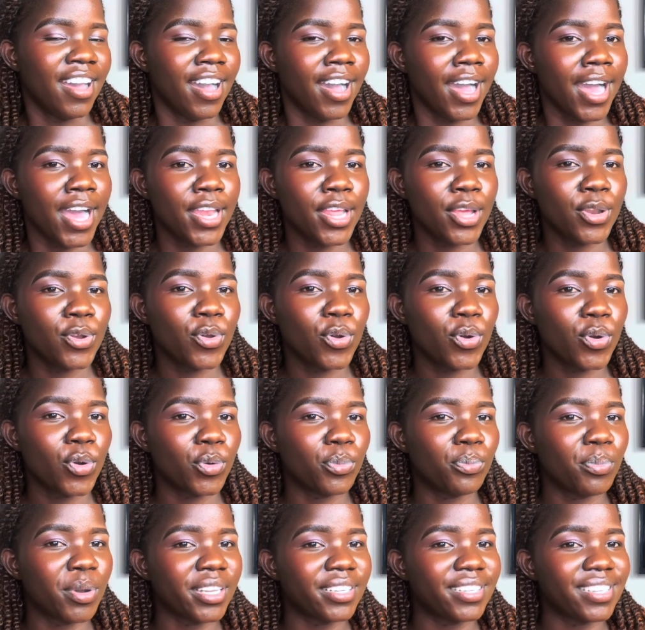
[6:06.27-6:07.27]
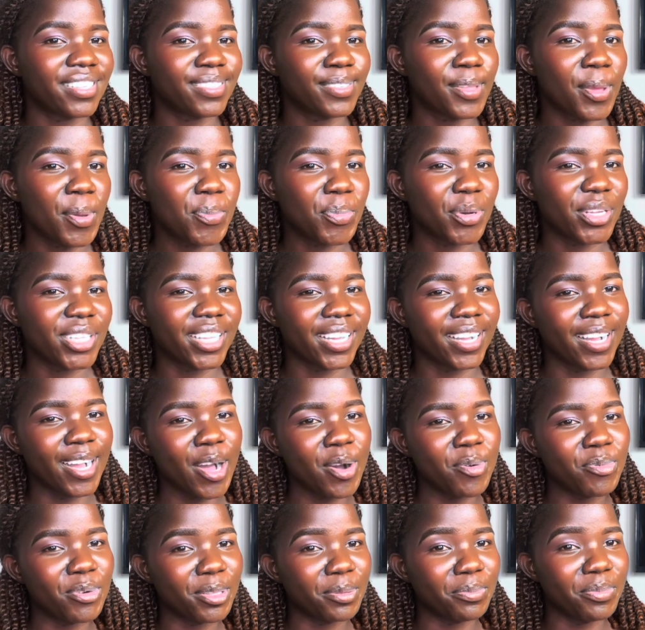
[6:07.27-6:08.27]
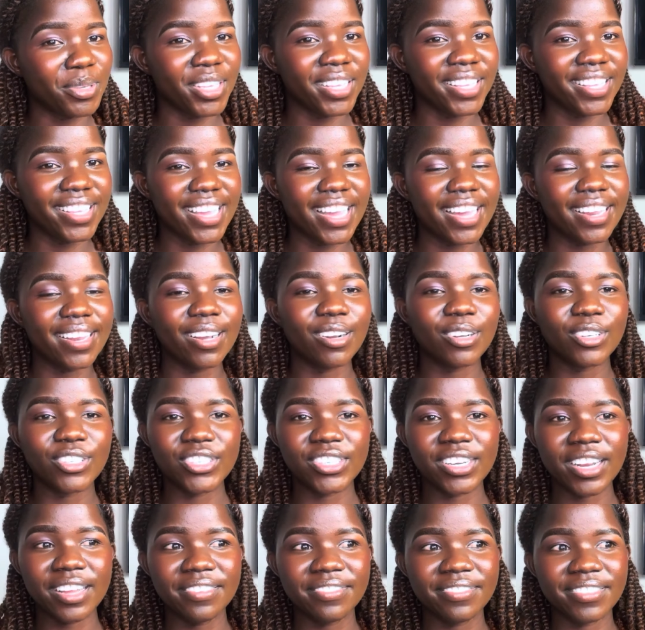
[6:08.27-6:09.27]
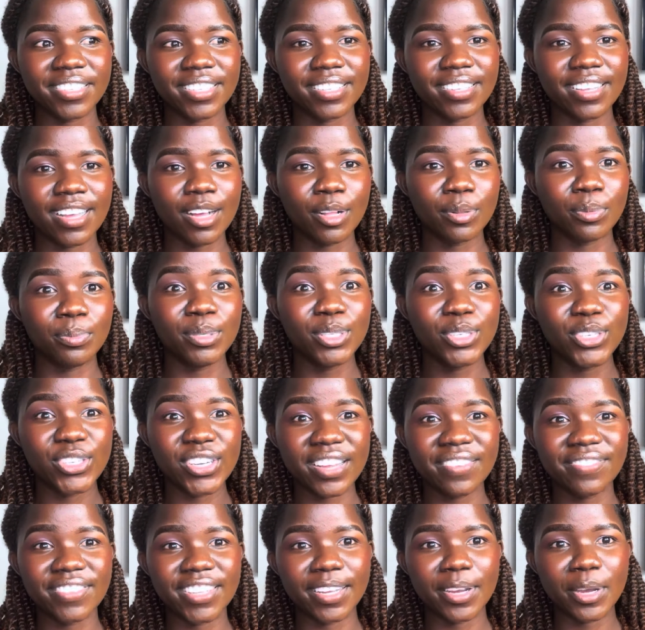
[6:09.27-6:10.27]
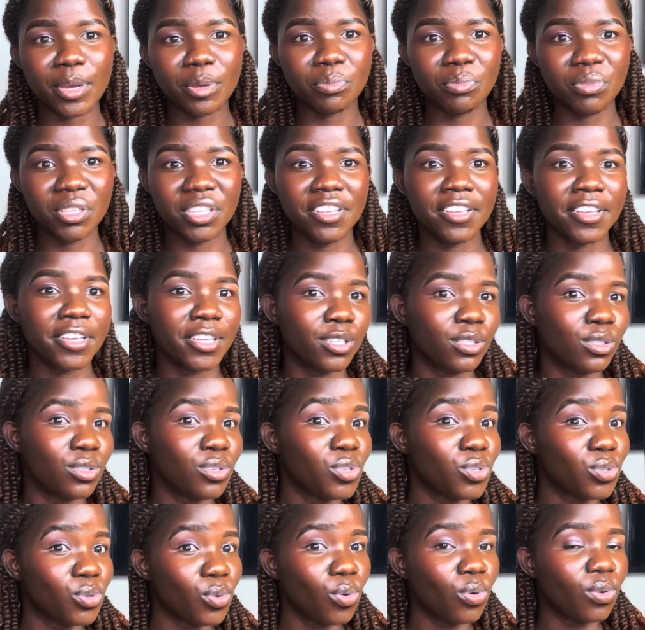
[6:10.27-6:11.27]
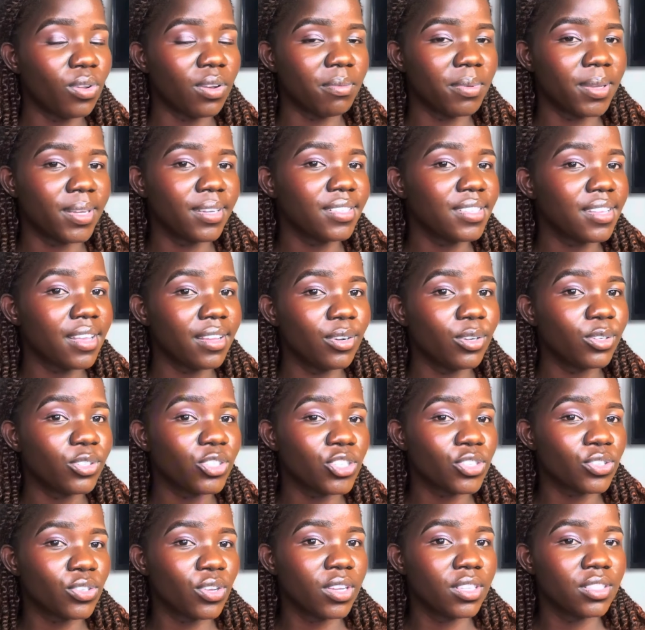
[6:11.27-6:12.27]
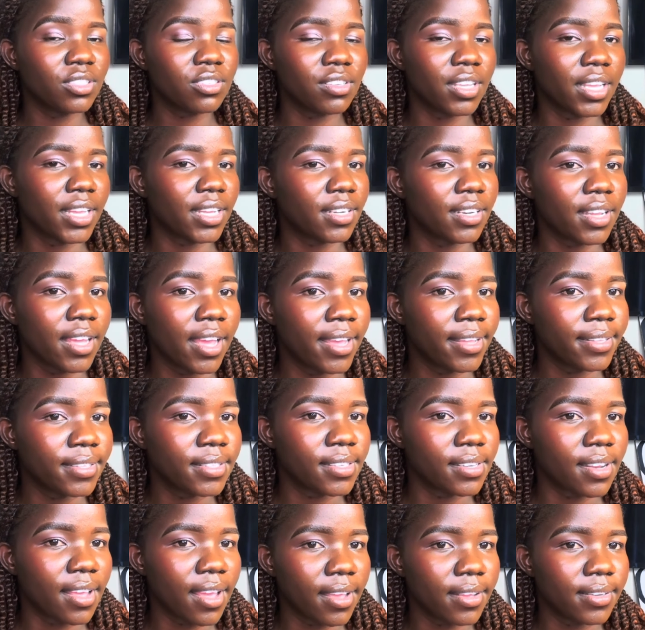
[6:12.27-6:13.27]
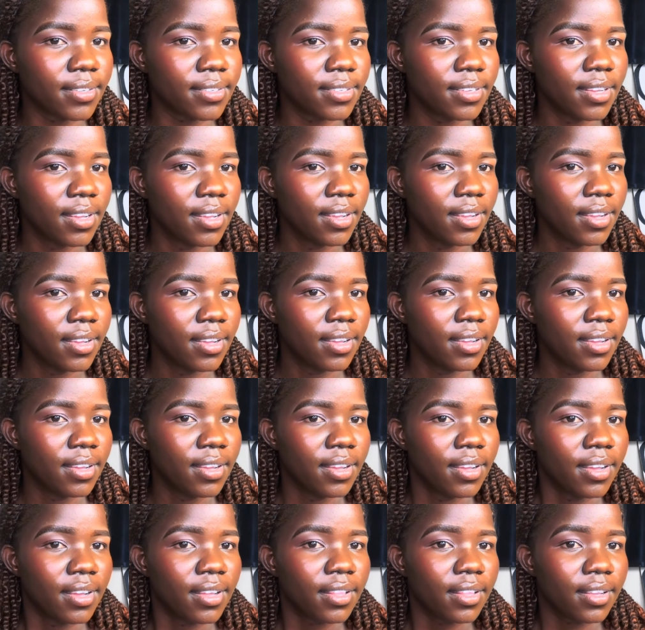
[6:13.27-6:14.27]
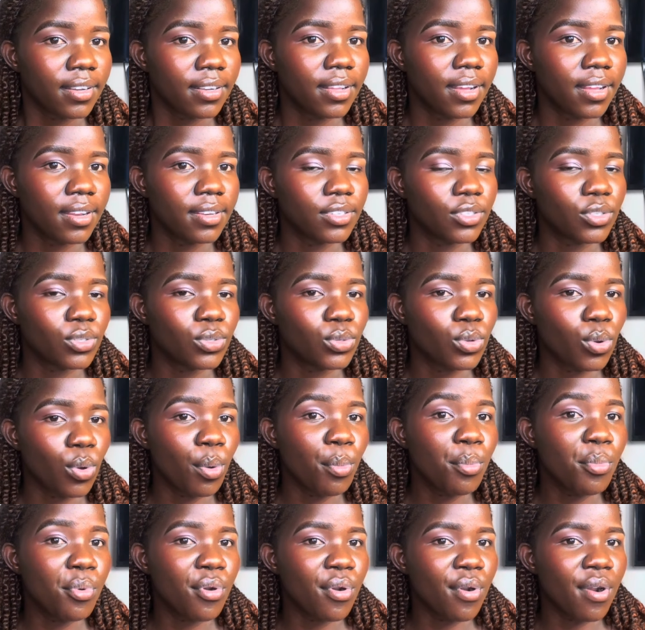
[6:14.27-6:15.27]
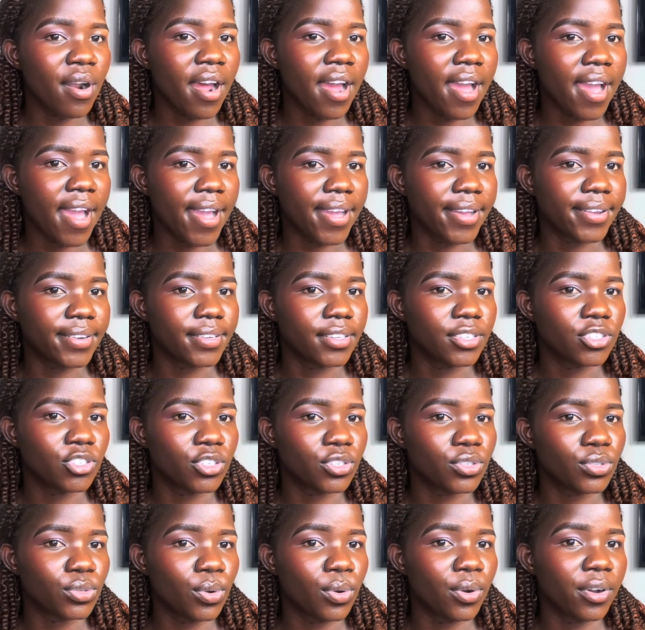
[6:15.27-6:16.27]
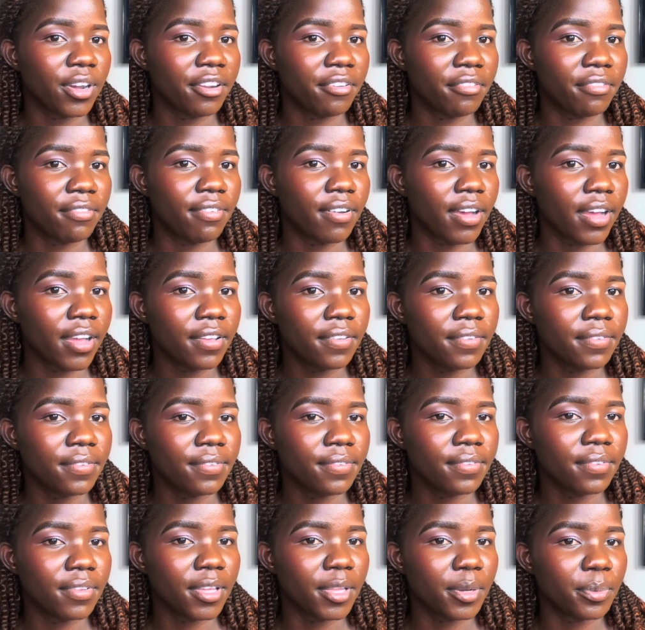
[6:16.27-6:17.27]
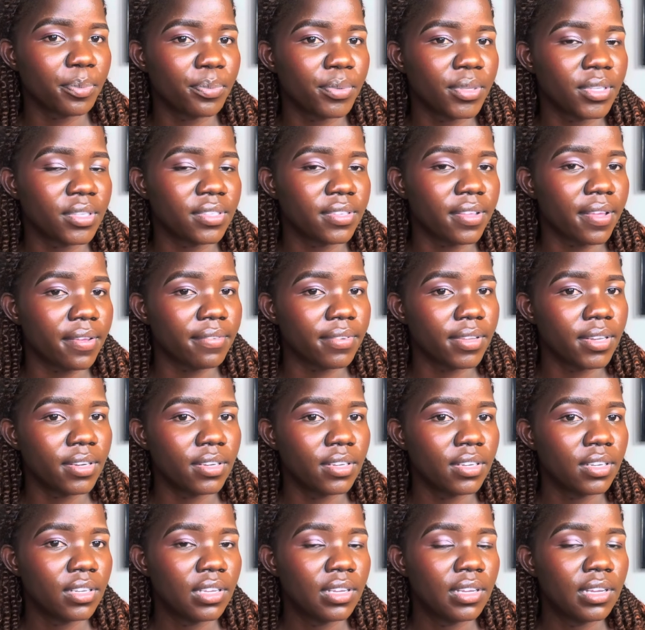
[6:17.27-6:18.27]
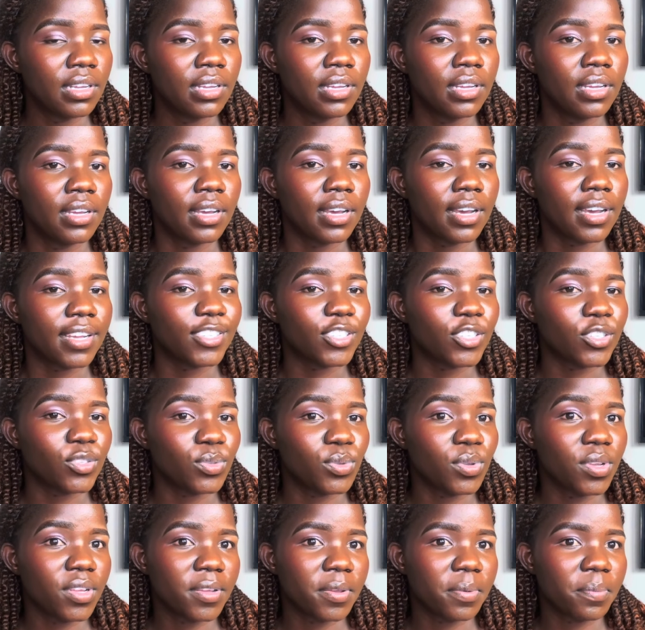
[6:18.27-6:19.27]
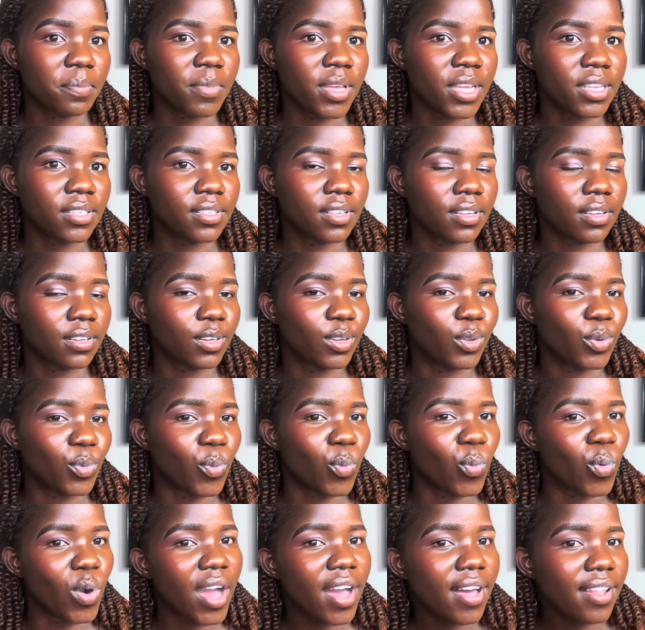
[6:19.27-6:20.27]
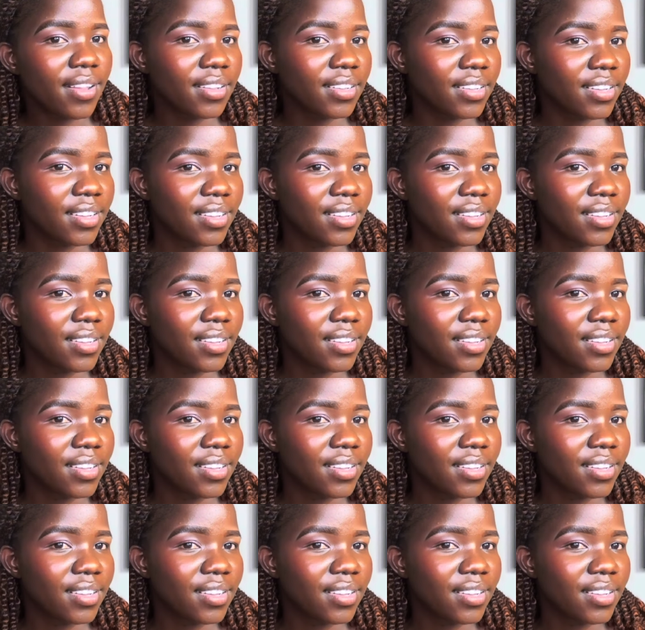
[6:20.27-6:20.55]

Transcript: And I know by December the car will be here and I'll be driving her big head to school. Because I know she's going to get 8 in 8. That girl is so bright. She scored 5 in P7. And she's doing amazingly well.